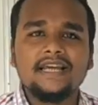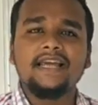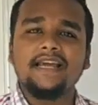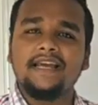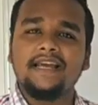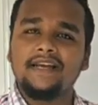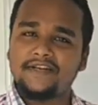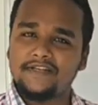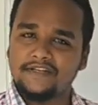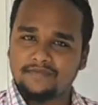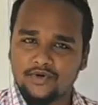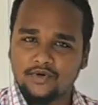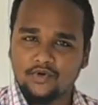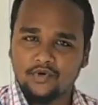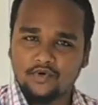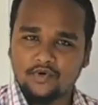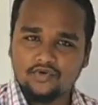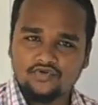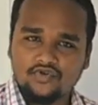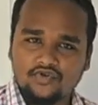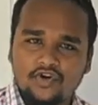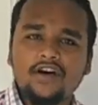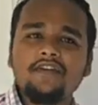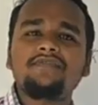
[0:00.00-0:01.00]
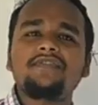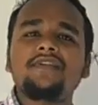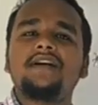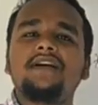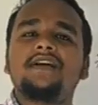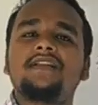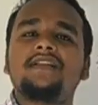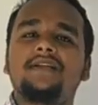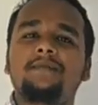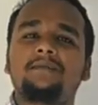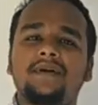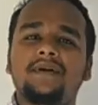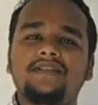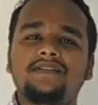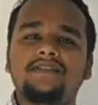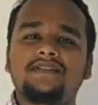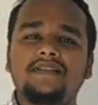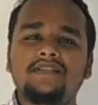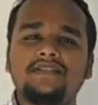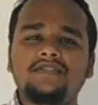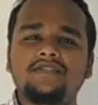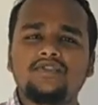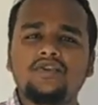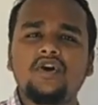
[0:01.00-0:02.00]
It is because of the
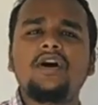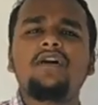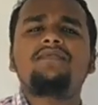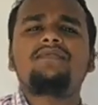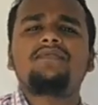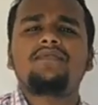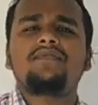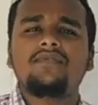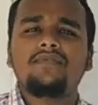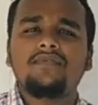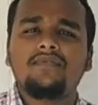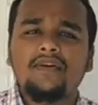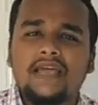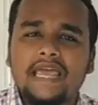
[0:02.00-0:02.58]
presence of